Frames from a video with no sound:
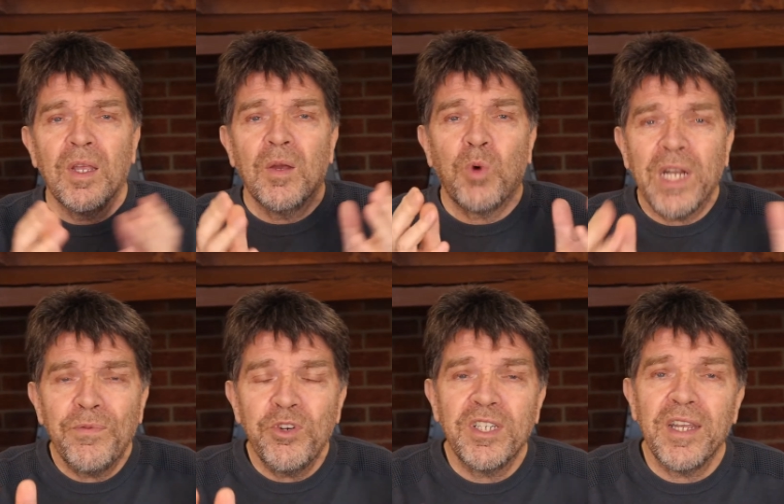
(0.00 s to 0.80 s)

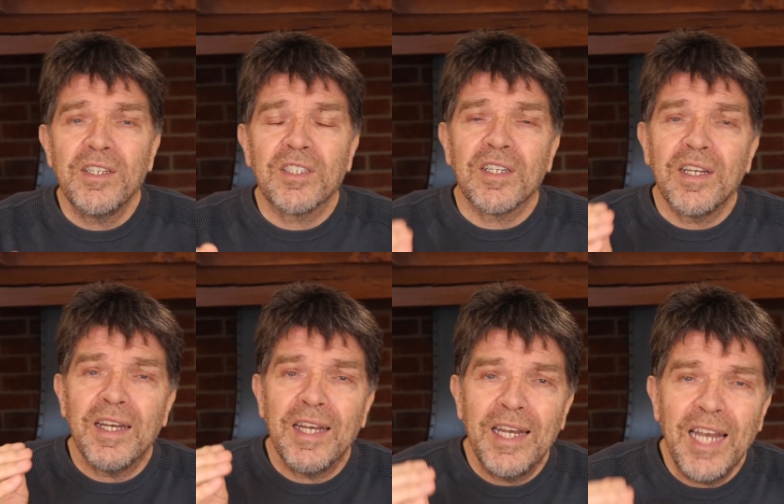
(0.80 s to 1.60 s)
whatever it is,
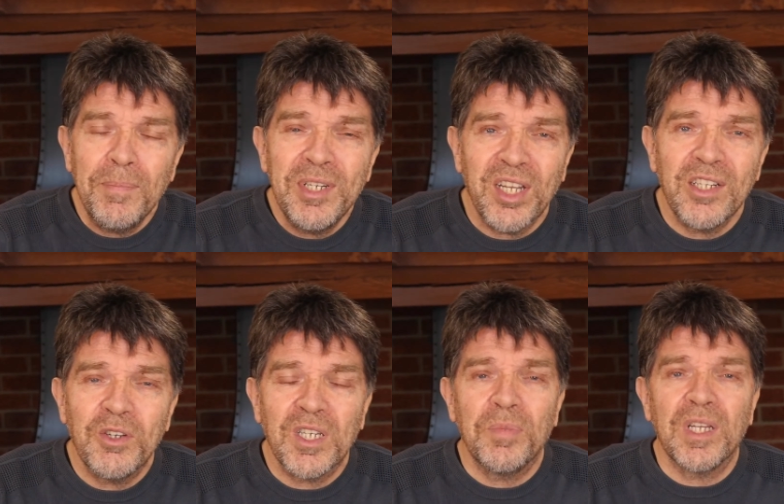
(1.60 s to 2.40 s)
let me tell you
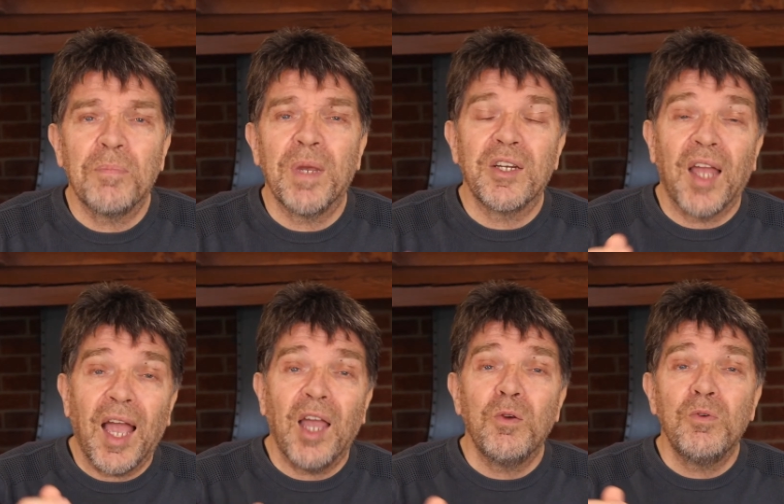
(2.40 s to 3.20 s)
something about
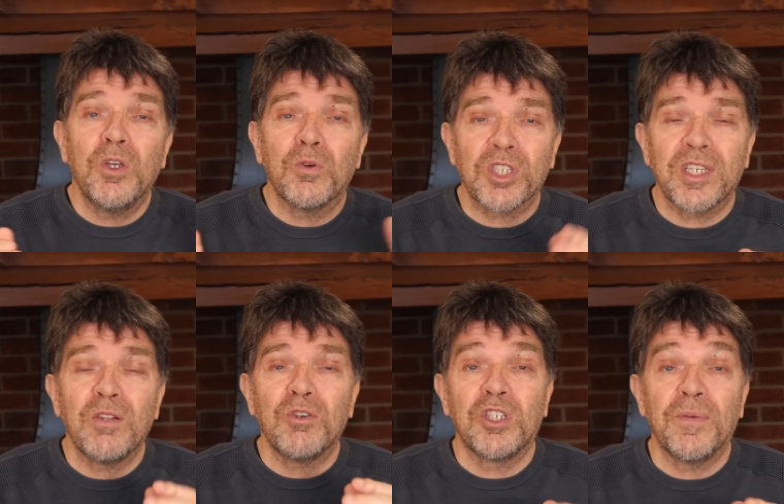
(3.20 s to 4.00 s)
how your
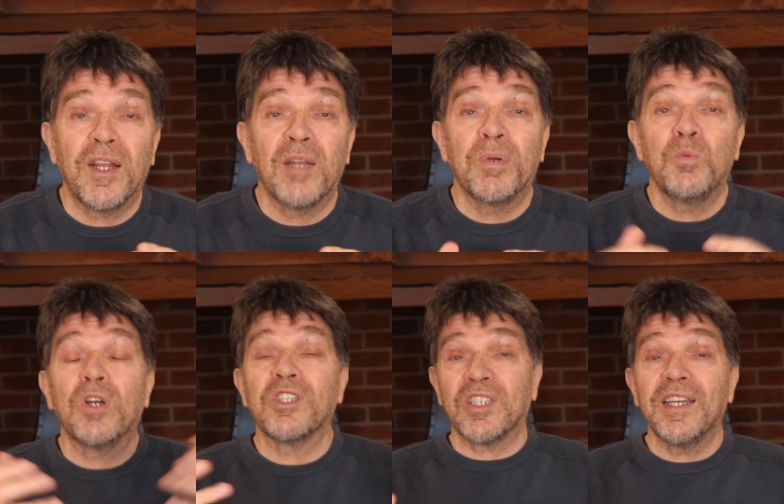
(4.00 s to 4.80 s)
skills develop and
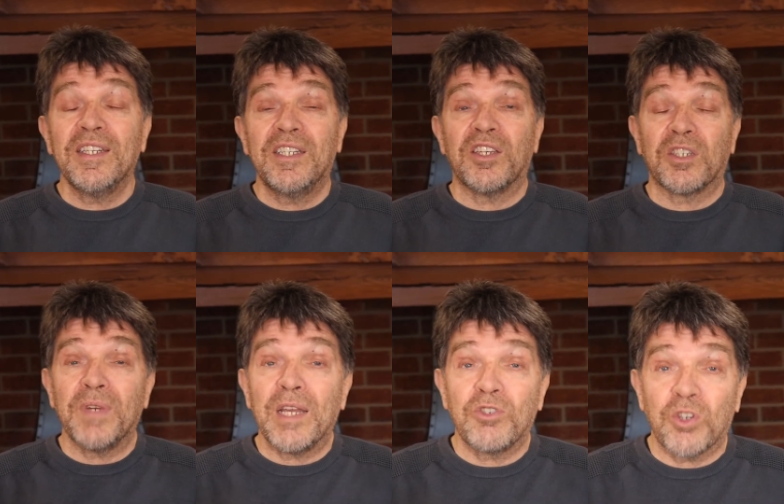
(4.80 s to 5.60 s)
what scientists have
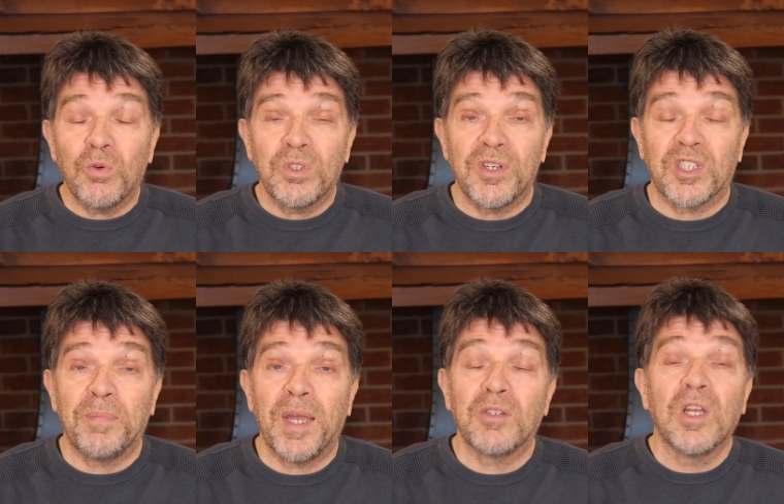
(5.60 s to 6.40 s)
now taught us
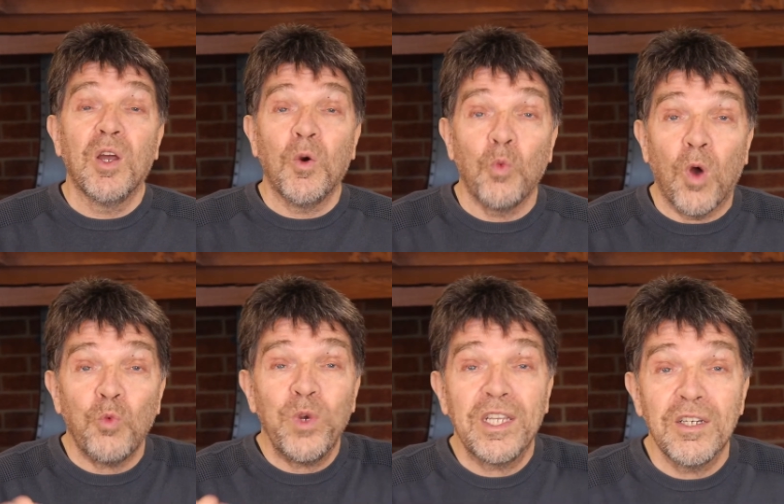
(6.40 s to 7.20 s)
about
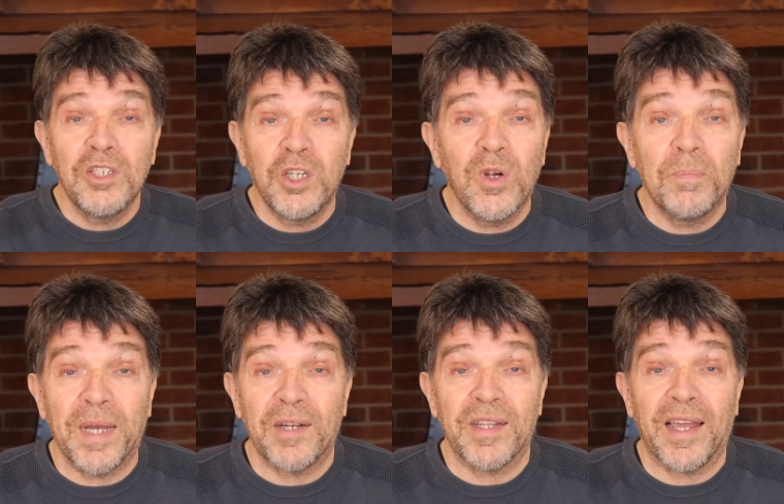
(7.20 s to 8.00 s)
what we can do
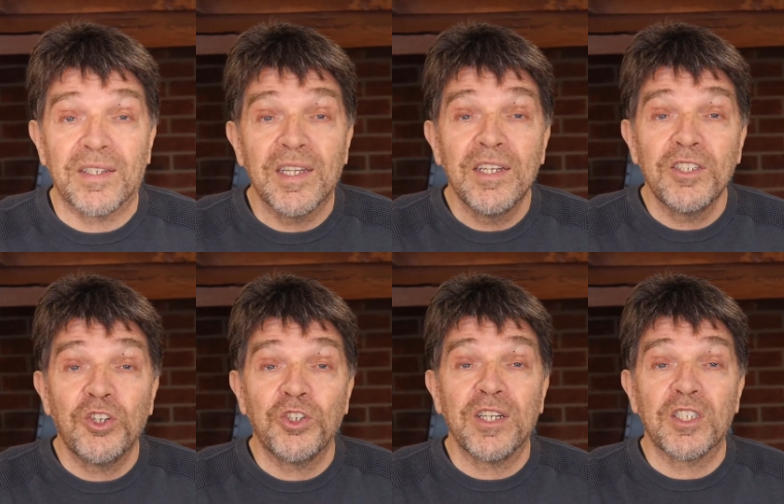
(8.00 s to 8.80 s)
about that to
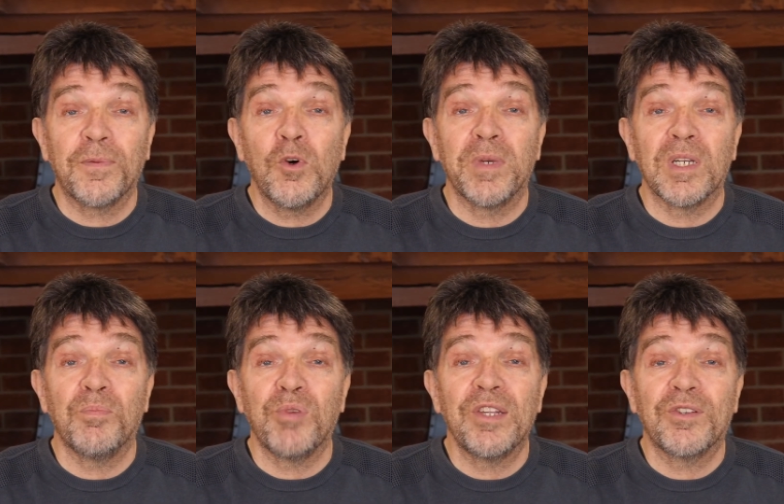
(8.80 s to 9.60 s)
transform it and
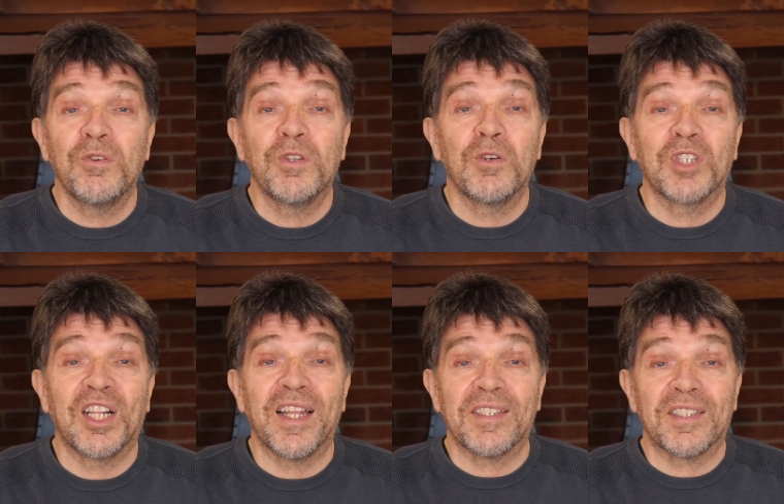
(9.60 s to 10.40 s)
break through those
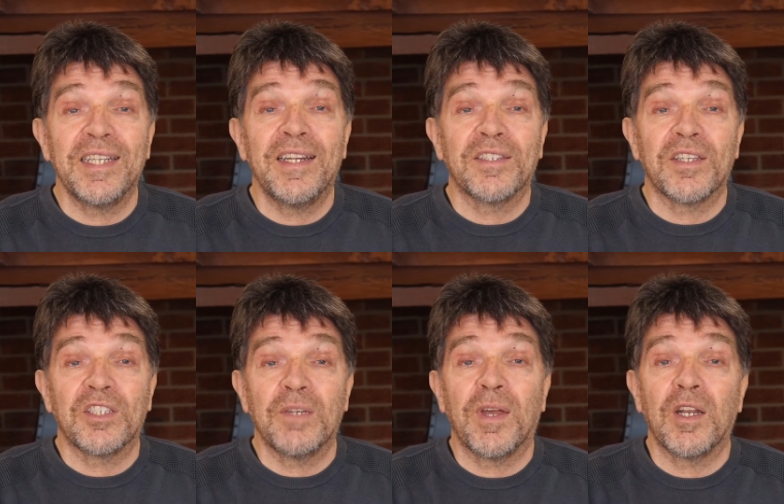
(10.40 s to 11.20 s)
glass ceilings that's
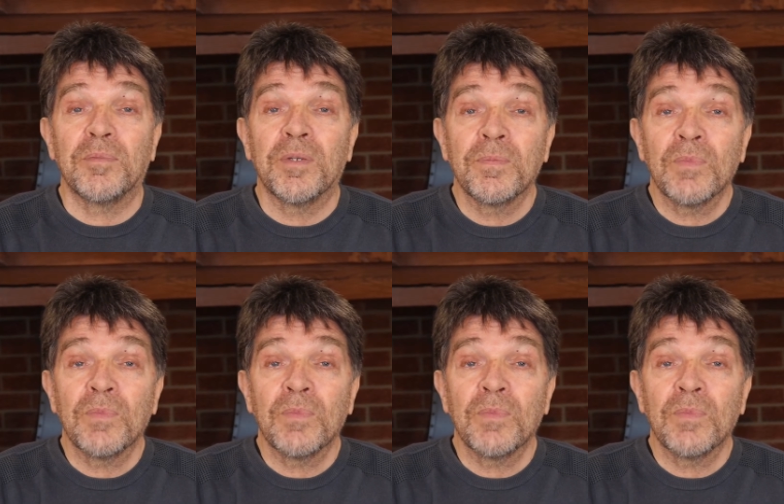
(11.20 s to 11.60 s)
developed.